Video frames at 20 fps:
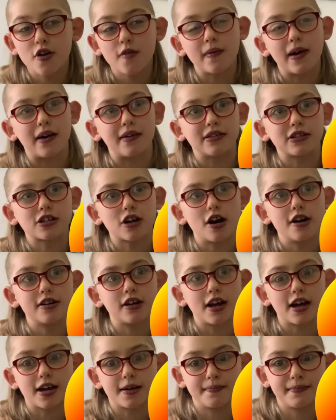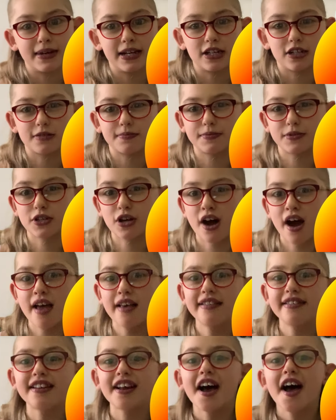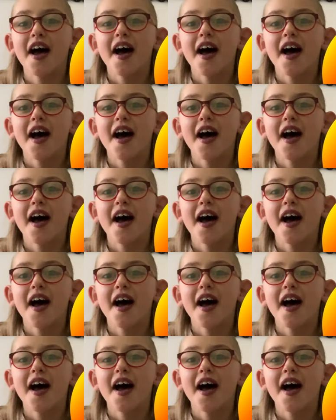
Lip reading: Well, it's kind of like a medium-sized.